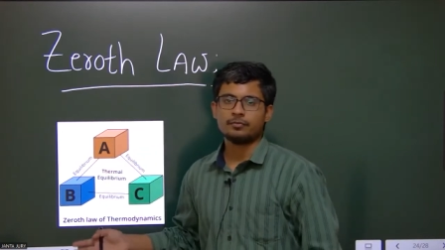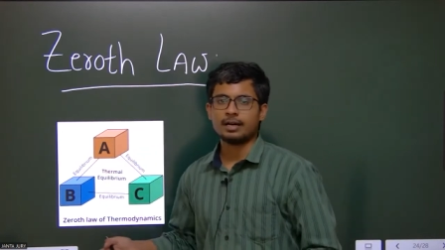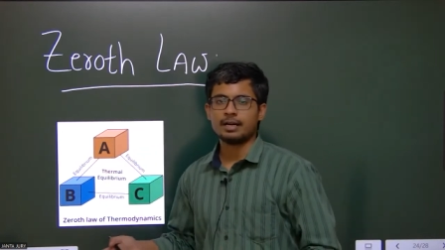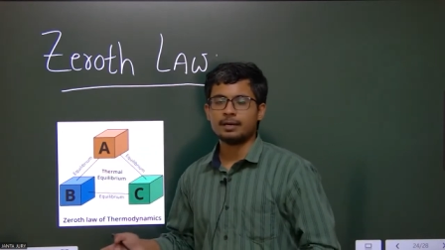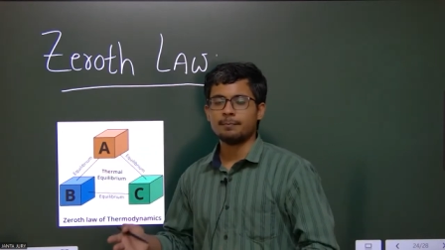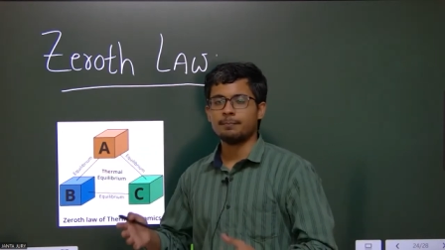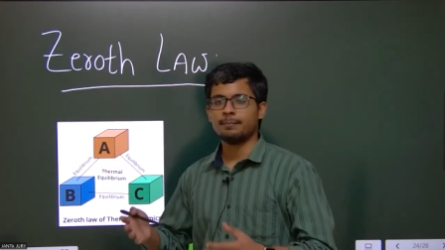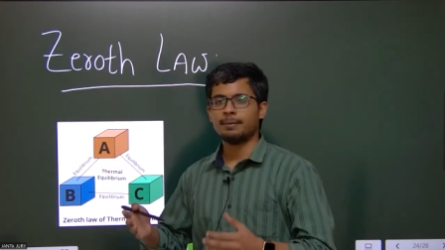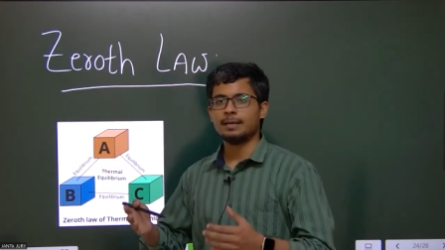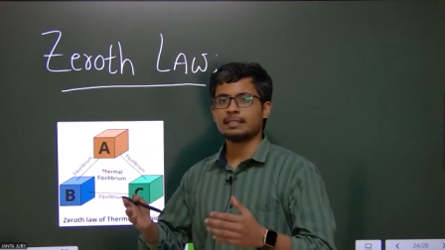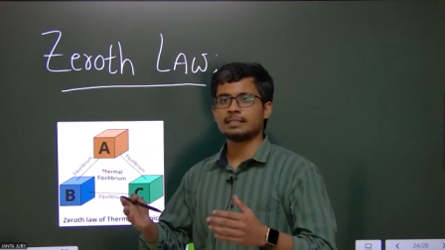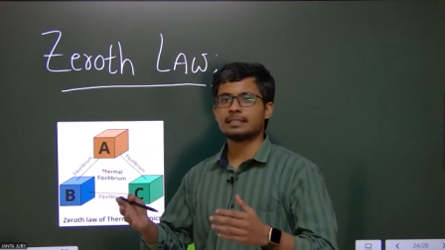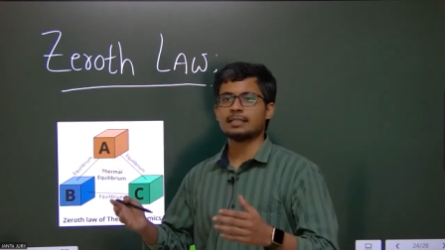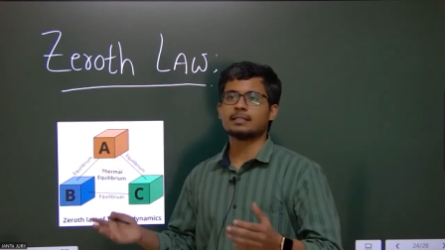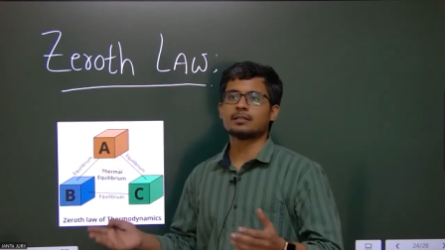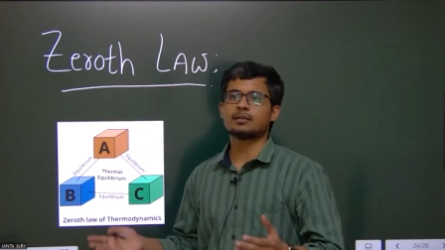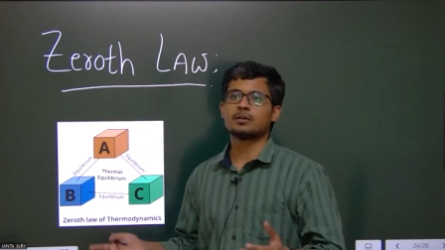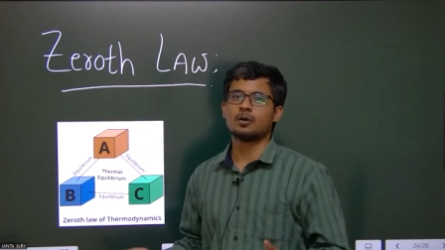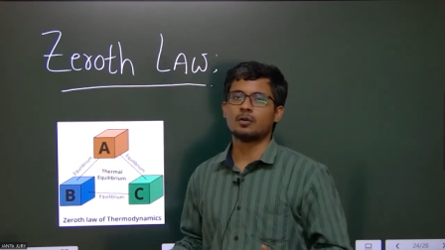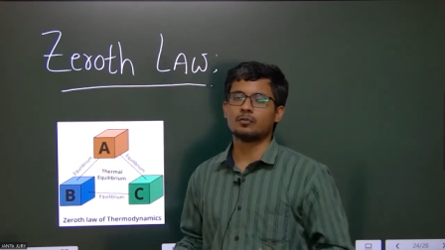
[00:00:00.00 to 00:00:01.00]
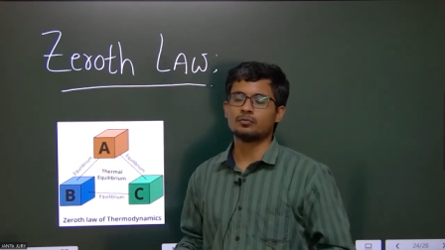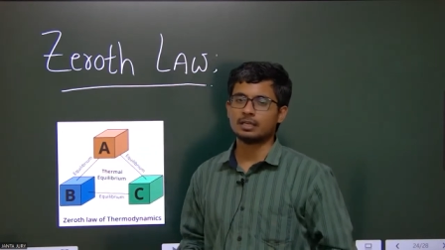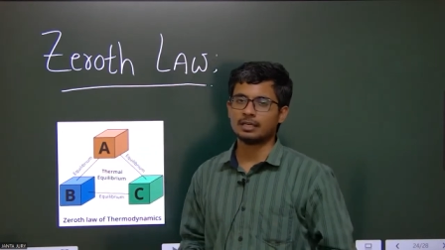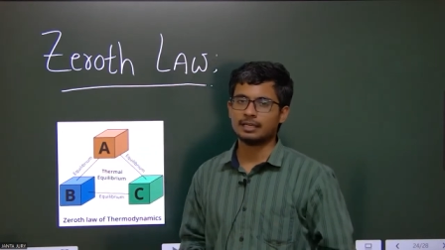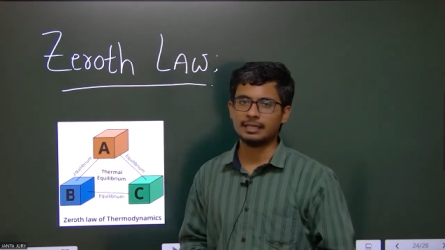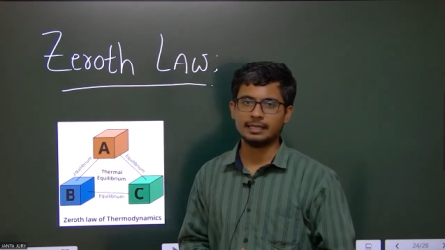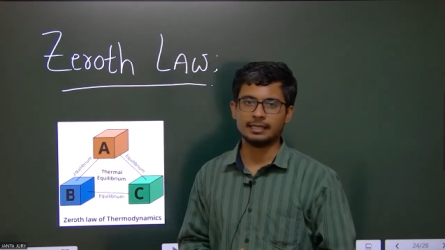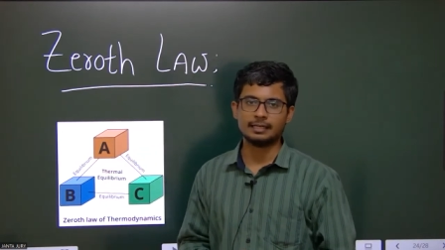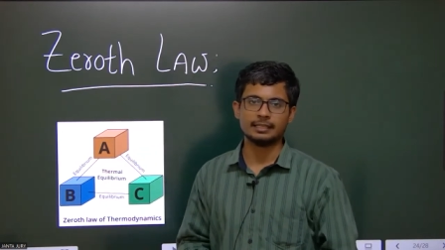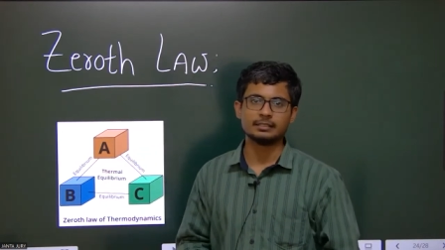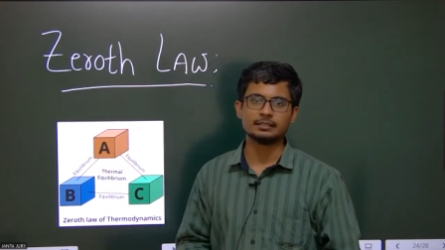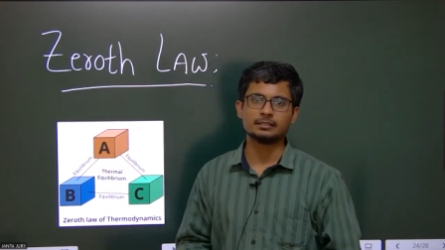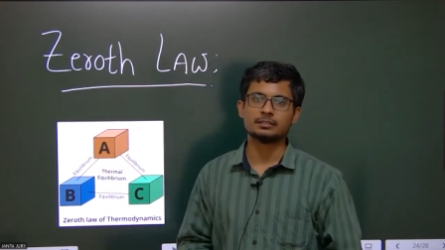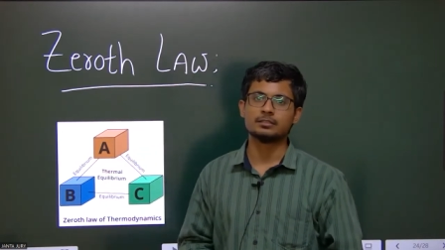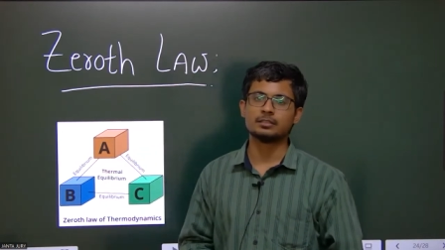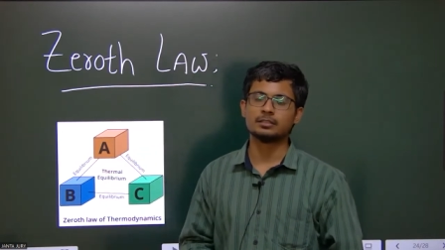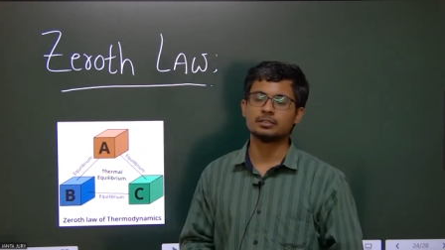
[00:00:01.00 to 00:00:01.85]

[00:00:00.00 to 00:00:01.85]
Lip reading: very basic of the heat is